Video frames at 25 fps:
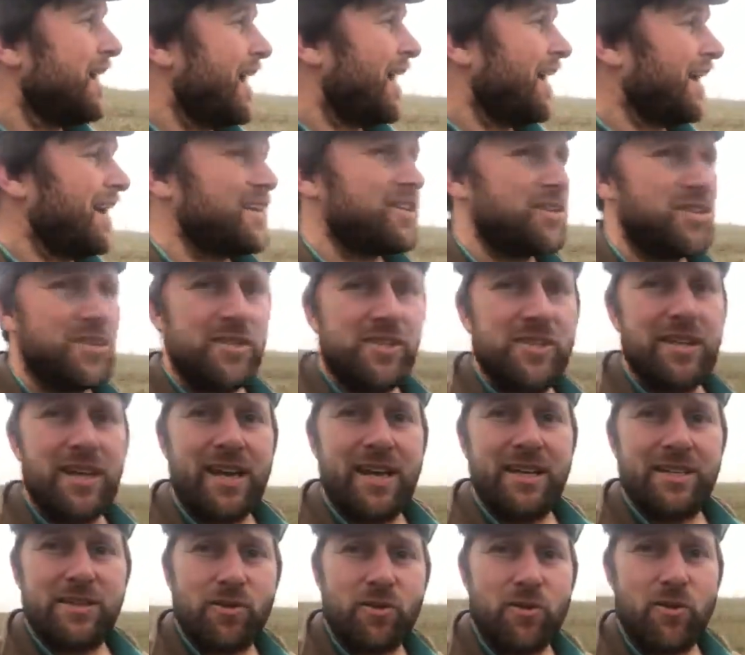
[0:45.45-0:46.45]
and as you can
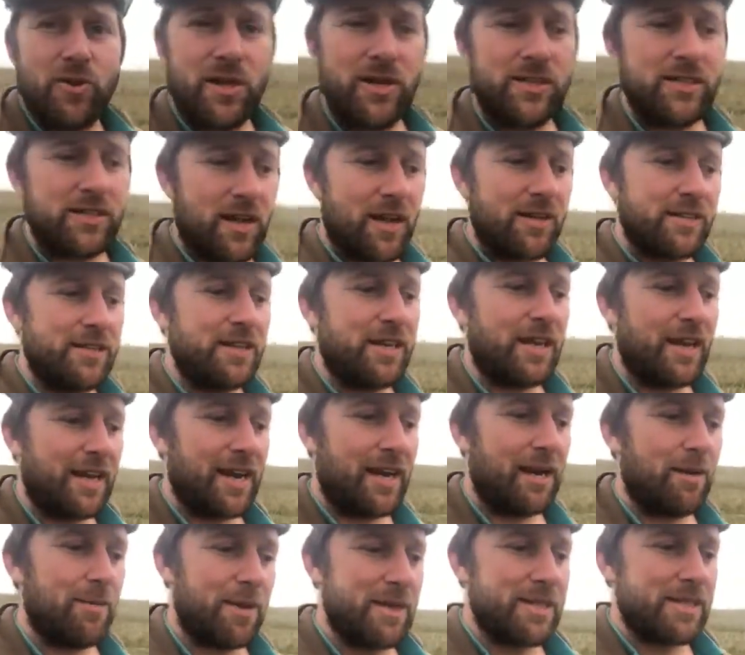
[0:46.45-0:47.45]
see it's already starting to get a
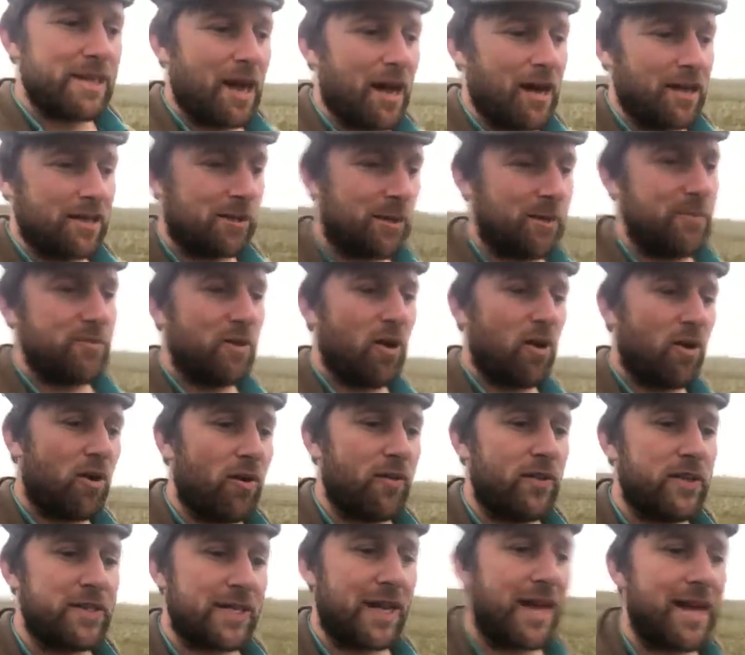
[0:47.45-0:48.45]
little bit dark so we've not
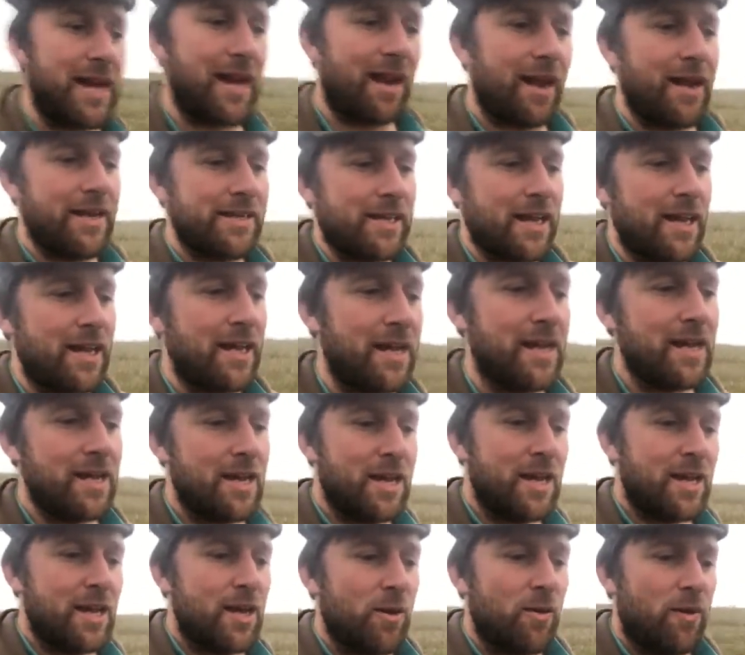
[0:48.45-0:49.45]
got the daylight,
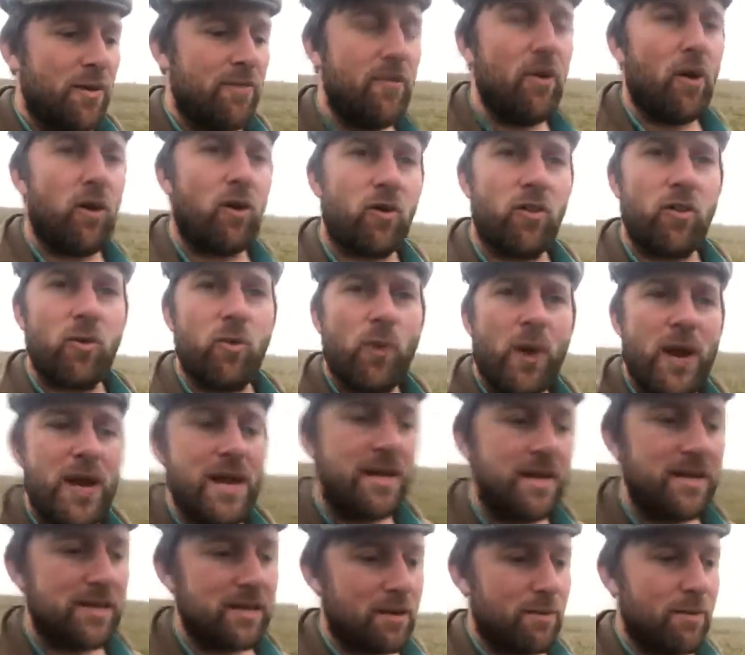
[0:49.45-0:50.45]
we've not got the
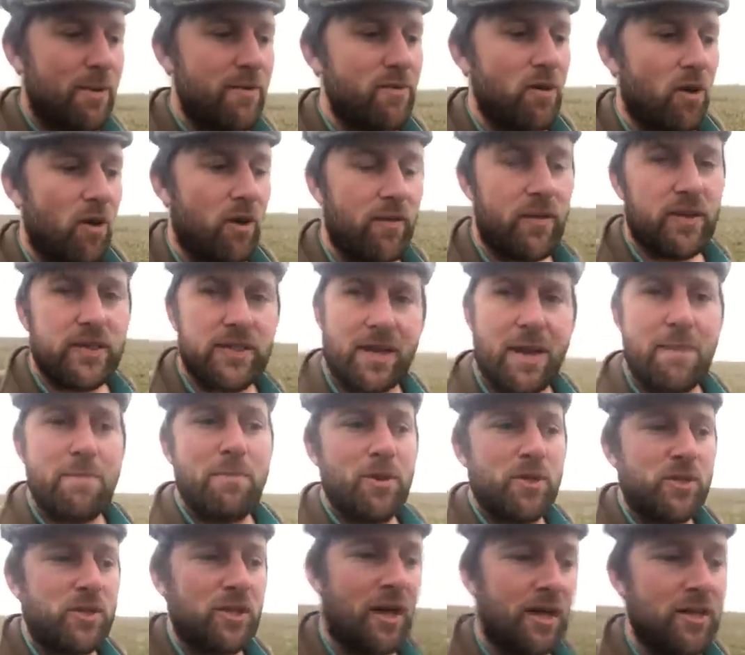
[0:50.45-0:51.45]
wind and we've not got the
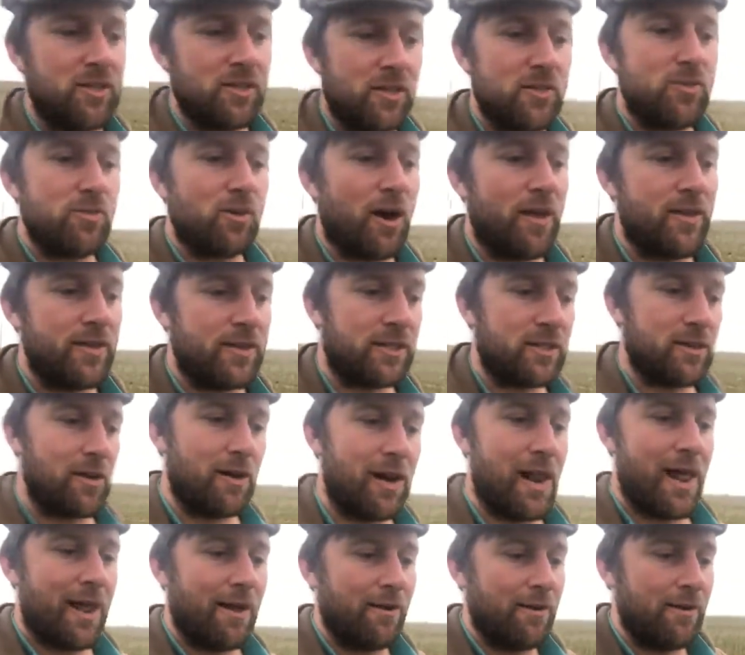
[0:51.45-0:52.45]
temperature to dry the
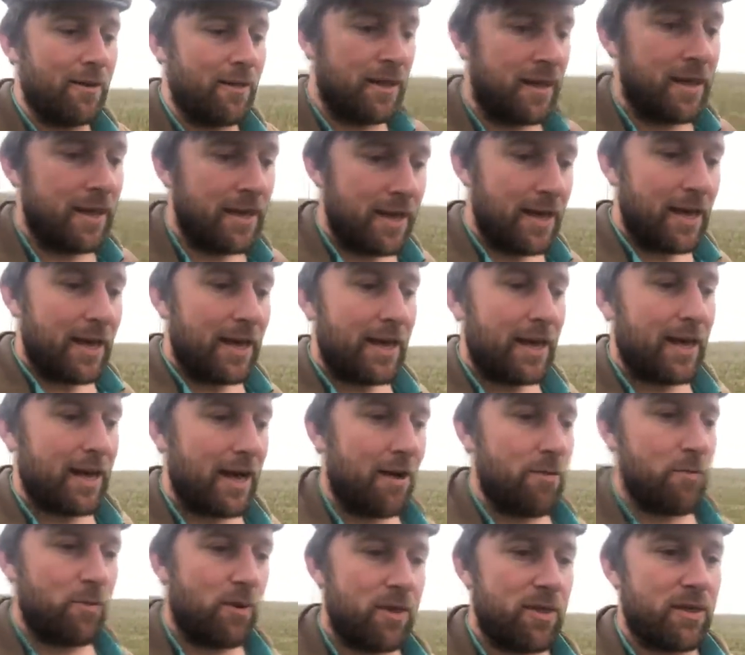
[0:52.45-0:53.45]
soil out uh,
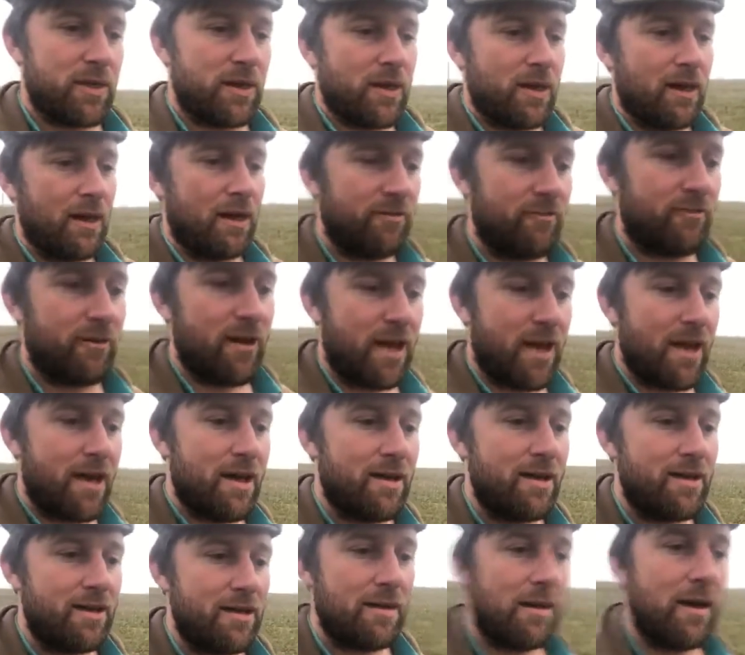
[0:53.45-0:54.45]
and with a, a fair,
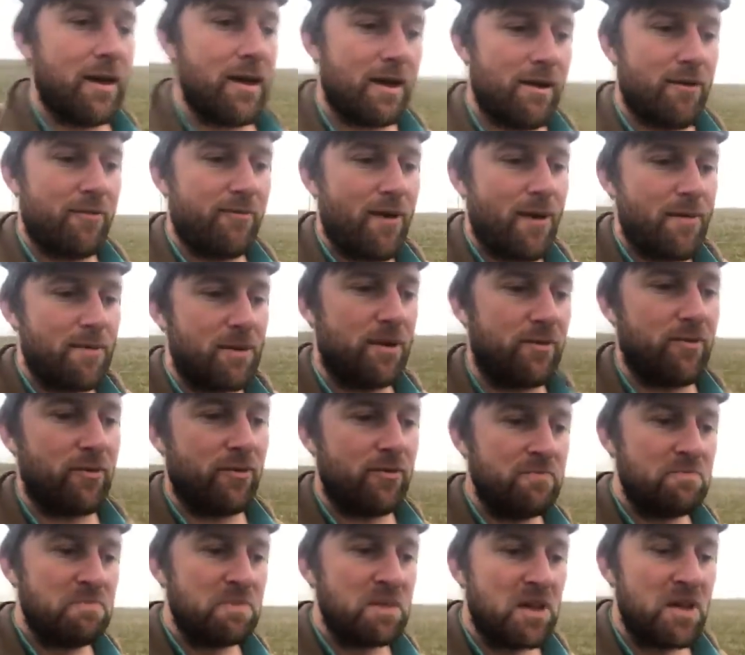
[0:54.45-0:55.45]
uh, fair bit
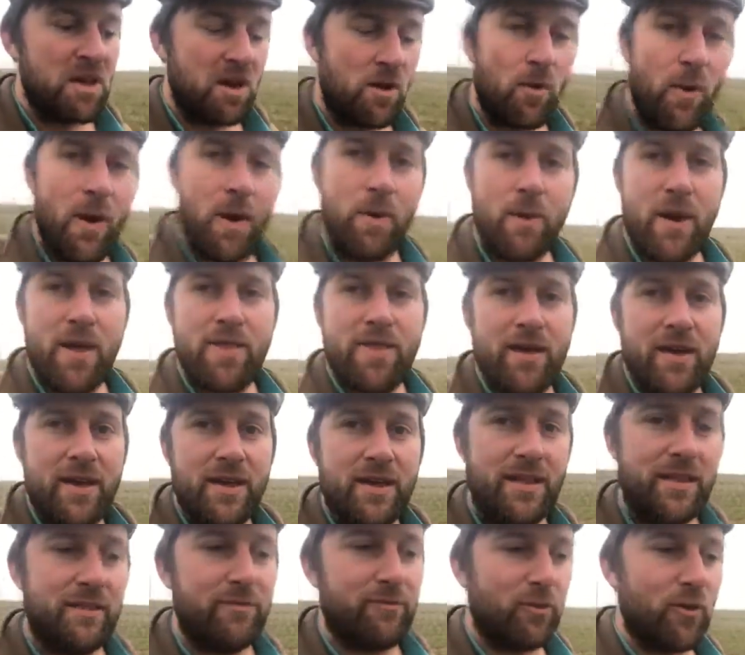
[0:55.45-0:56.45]
of wet weather
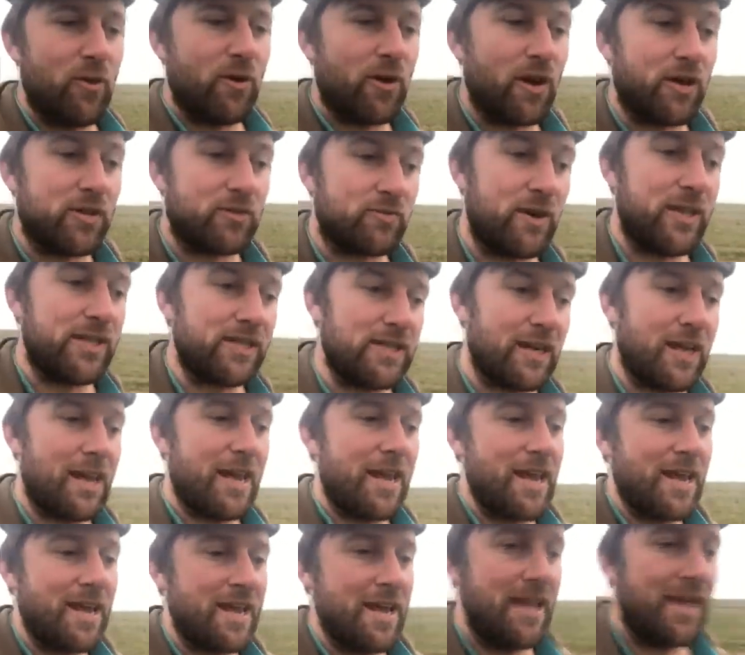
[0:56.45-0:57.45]
in the forecast recently